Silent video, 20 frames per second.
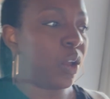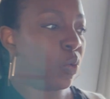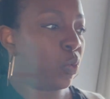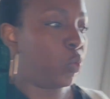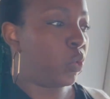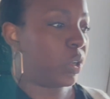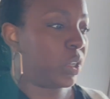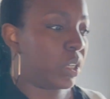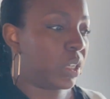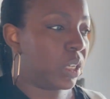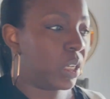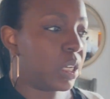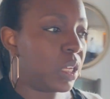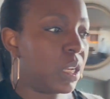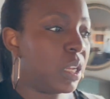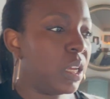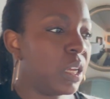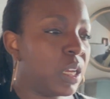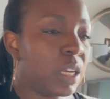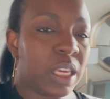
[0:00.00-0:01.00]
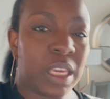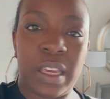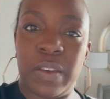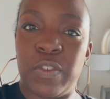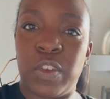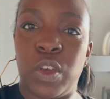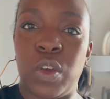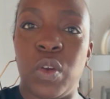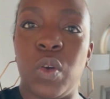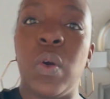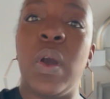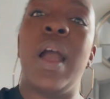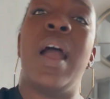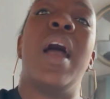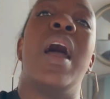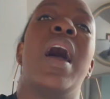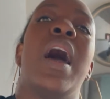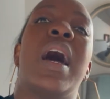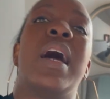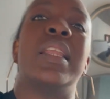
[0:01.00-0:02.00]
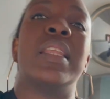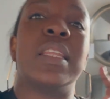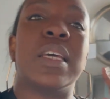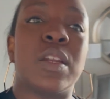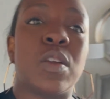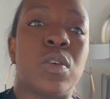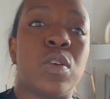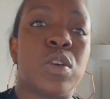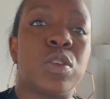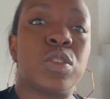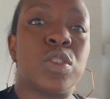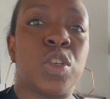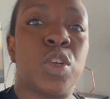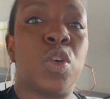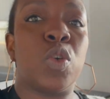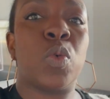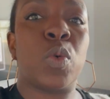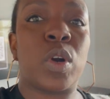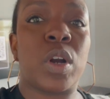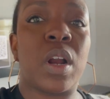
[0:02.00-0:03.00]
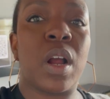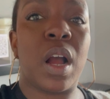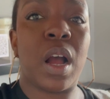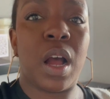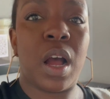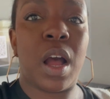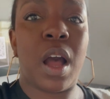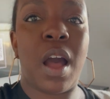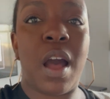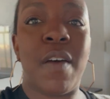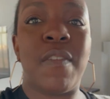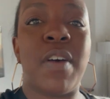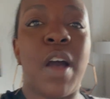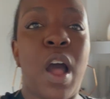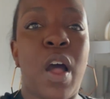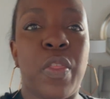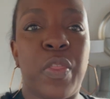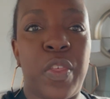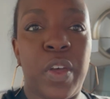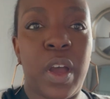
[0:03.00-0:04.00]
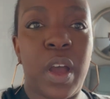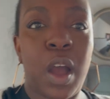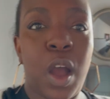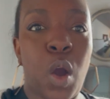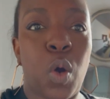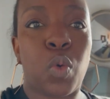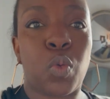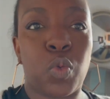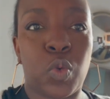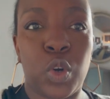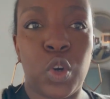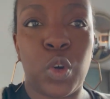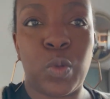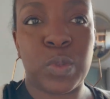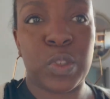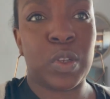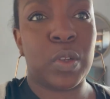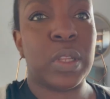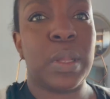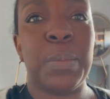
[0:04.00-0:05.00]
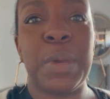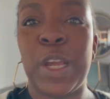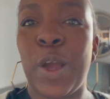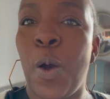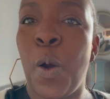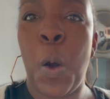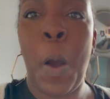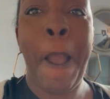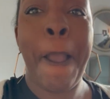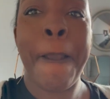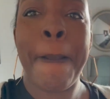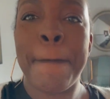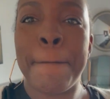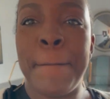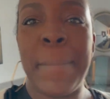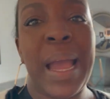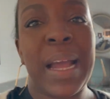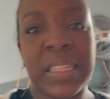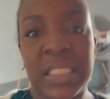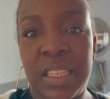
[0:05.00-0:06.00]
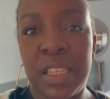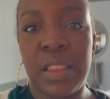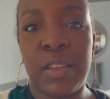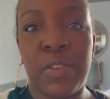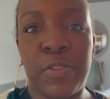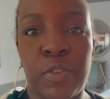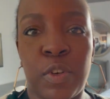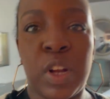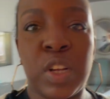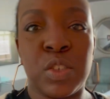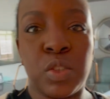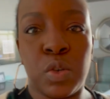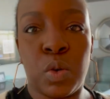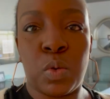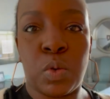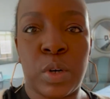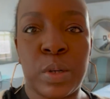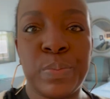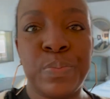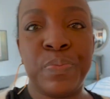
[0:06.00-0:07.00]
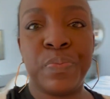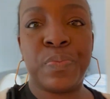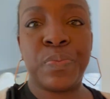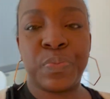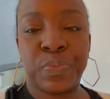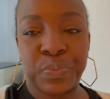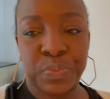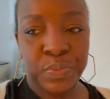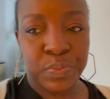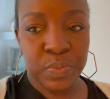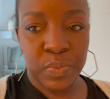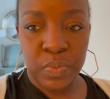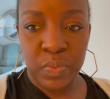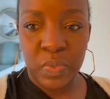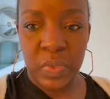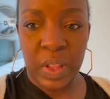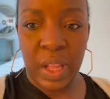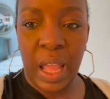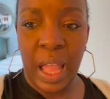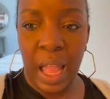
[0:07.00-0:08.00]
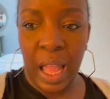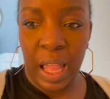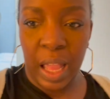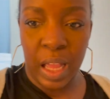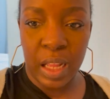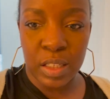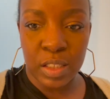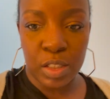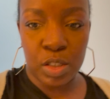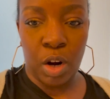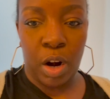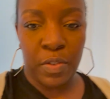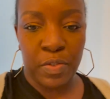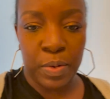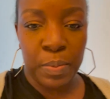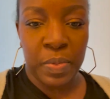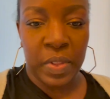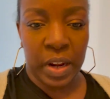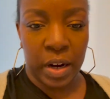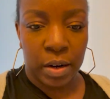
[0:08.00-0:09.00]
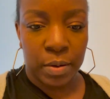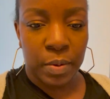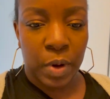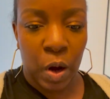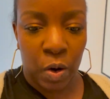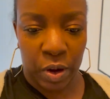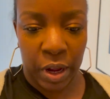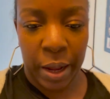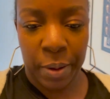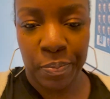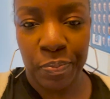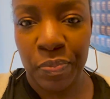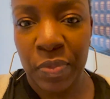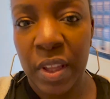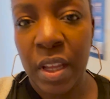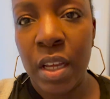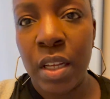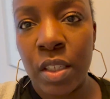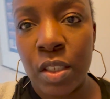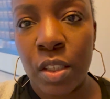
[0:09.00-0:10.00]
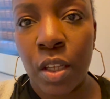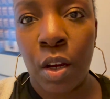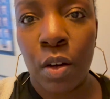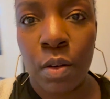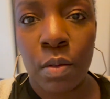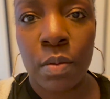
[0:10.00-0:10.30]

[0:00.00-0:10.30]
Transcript: would give you a little tour of the room. So let me go back to the front door and start from there. Okay, so